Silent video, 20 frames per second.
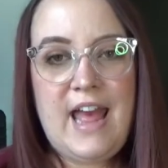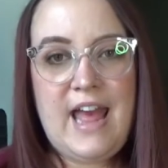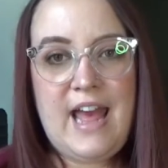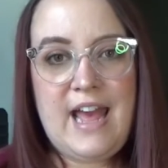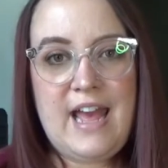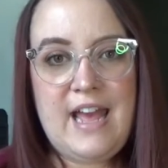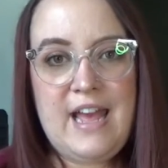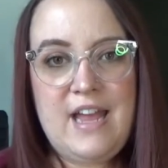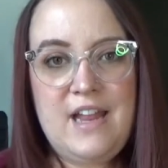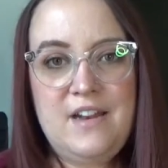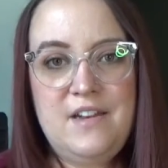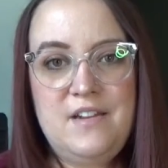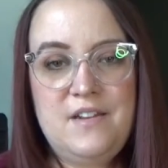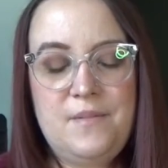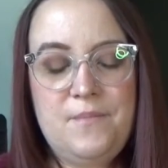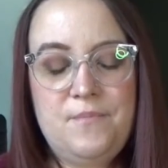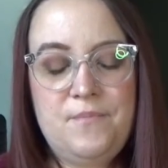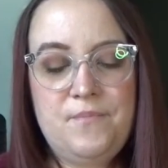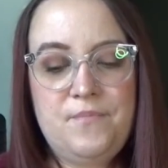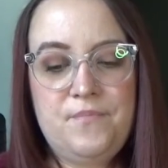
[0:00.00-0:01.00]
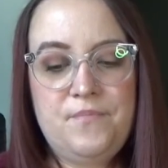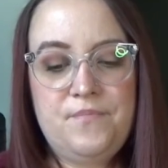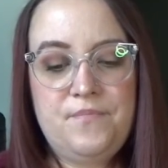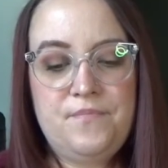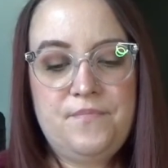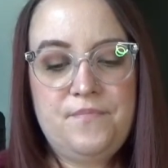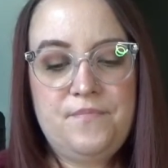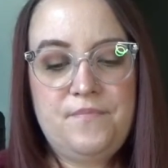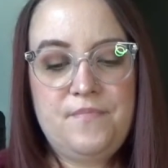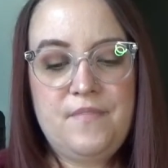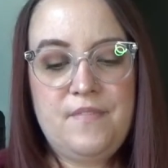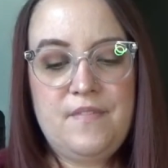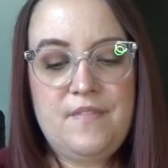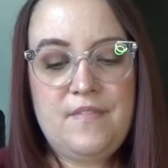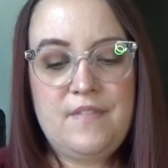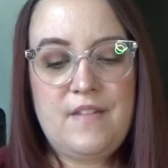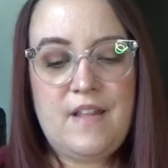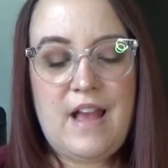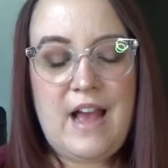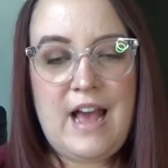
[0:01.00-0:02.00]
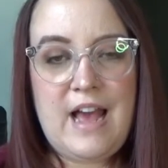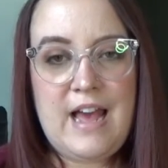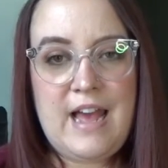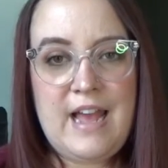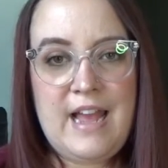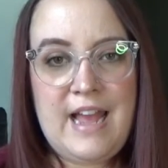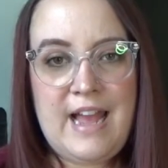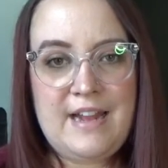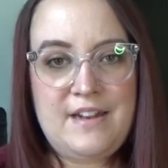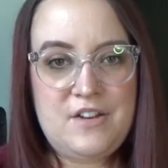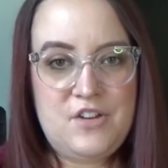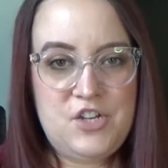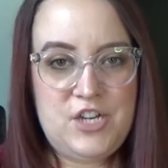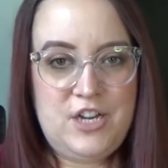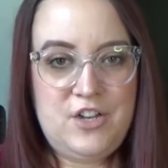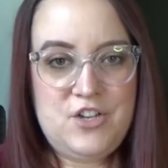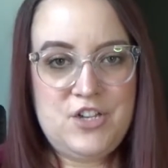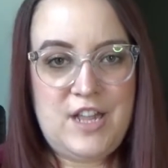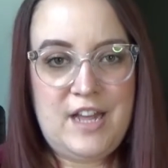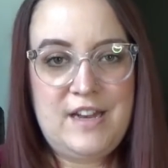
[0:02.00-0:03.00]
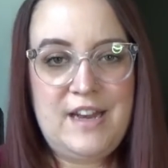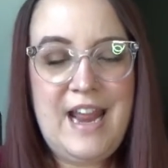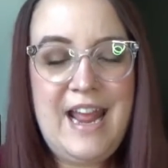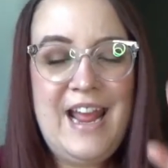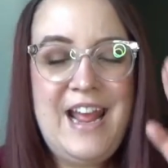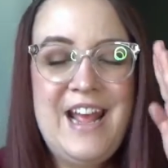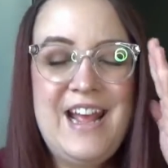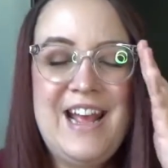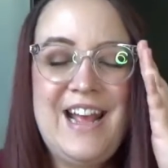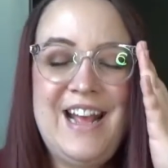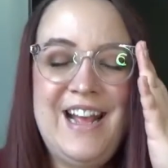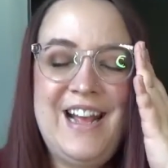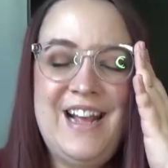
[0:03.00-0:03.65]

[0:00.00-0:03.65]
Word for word: And I had to change that name.